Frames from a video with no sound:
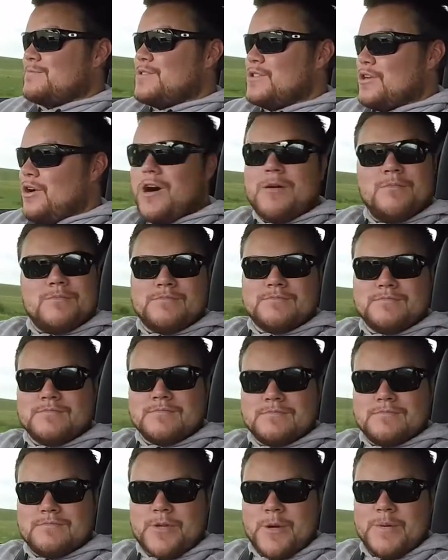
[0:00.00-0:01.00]
You are
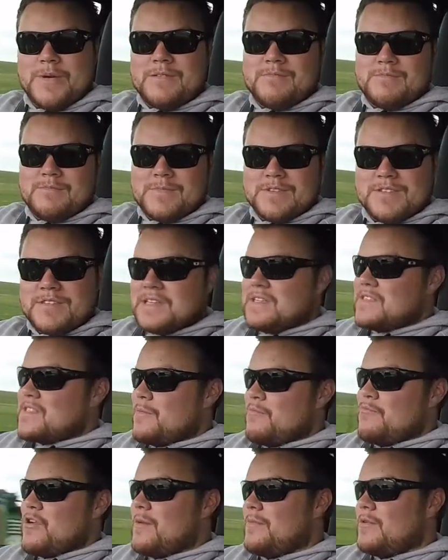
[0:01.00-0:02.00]
probably missing
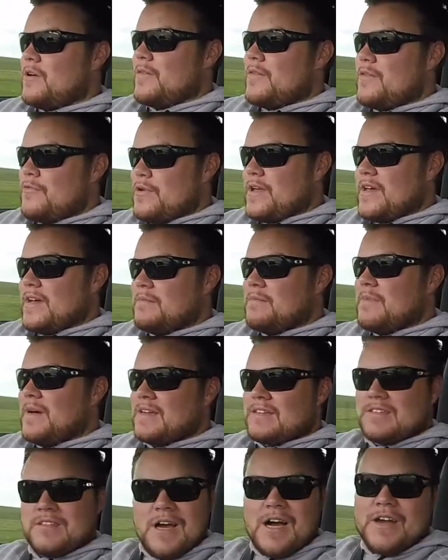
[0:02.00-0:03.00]
some rubber on the rear,
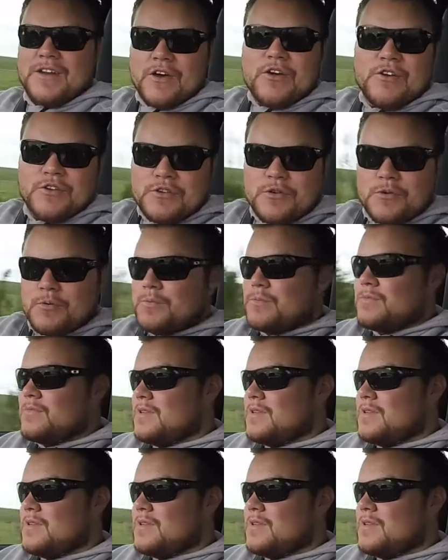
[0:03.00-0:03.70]
but I know you